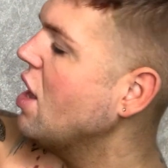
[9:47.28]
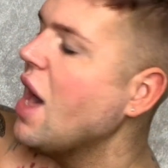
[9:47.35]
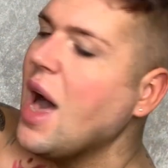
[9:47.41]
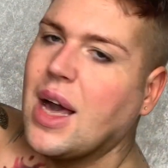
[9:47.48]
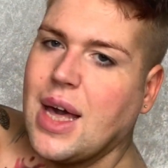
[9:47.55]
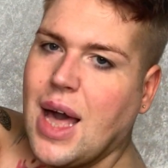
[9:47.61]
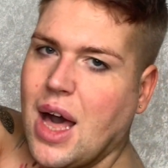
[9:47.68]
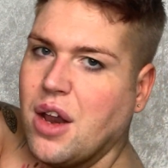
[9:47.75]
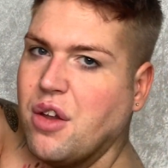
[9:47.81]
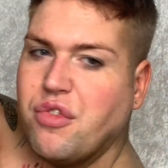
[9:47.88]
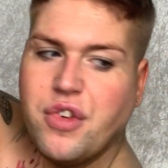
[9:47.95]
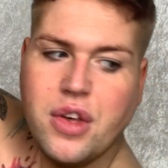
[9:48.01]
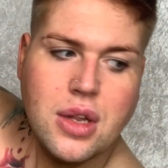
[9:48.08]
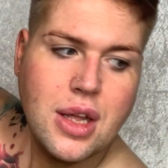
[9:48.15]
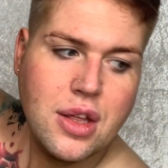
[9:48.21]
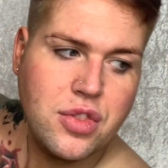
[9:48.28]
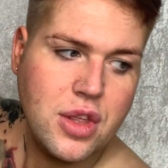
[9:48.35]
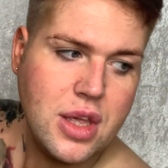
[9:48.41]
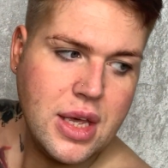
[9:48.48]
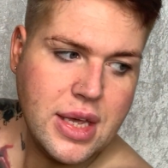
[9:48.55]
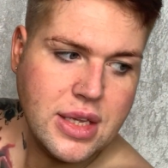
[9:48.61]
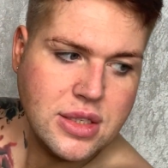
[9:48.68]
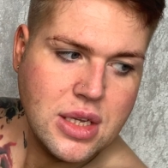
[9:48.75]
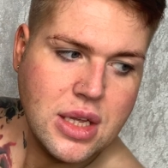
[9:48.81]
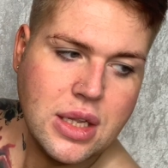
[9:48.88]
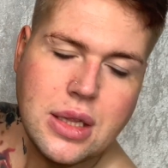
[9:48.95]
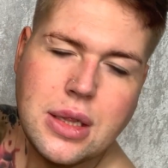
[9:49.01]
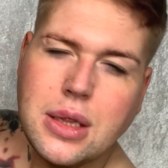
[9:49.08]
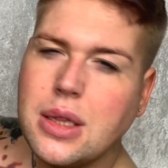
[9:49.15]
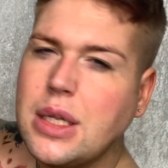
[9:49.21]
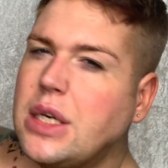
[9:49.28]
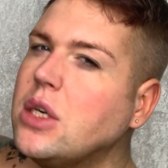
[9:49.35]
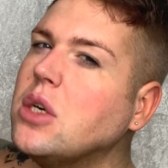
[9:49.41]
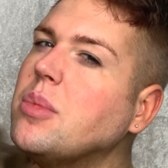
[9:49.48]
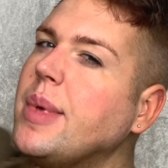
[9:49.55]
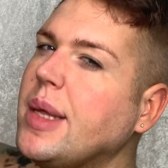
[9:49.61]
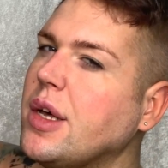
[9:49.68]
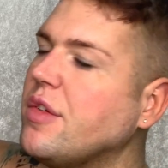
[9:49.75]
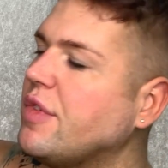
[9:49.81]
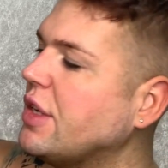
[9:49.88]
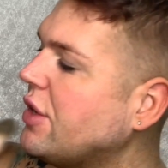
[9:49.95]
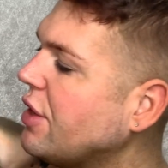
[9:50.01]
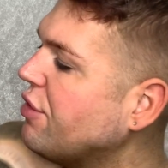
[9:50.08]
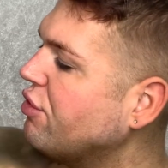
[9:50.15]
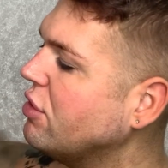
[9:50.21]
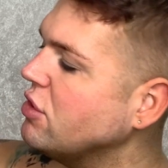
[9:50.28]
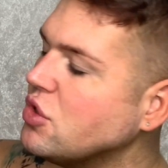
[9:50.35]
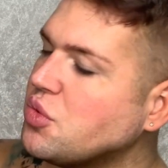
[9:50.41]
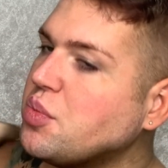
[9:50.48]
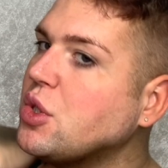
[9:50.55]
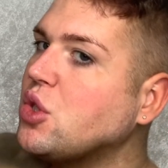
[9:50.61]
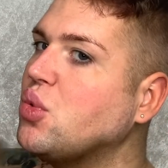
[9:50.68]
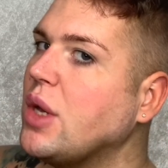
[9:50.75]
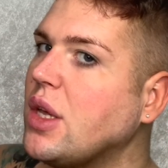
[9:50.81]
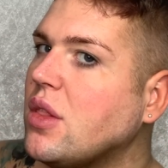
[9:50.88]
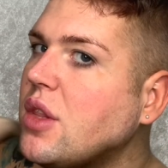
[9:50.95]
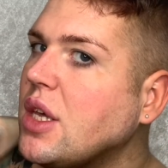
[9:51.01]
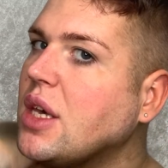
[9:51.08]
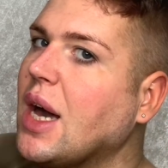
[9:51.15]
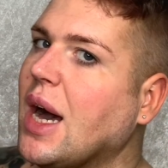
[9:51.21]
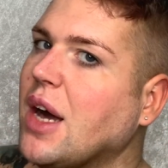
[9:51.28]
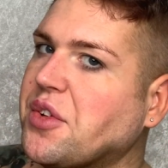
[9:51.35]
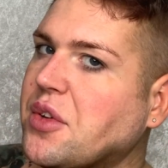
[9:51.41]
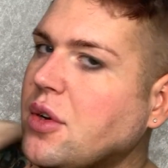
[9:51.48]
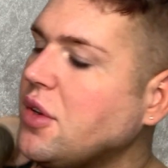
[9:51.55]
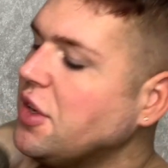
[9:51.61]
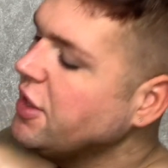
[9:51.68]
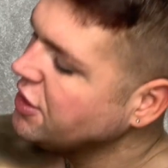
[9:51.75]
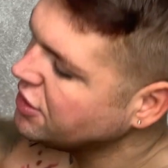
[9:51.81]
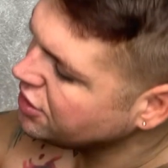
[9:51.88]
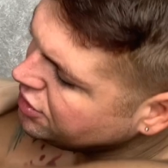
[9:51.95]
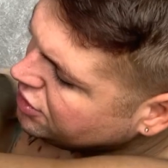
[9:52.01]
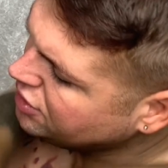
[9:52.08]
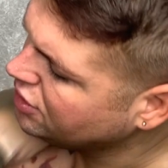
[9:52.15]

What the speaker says: I kind of feel like there is a little bit of a difference between the guard colours.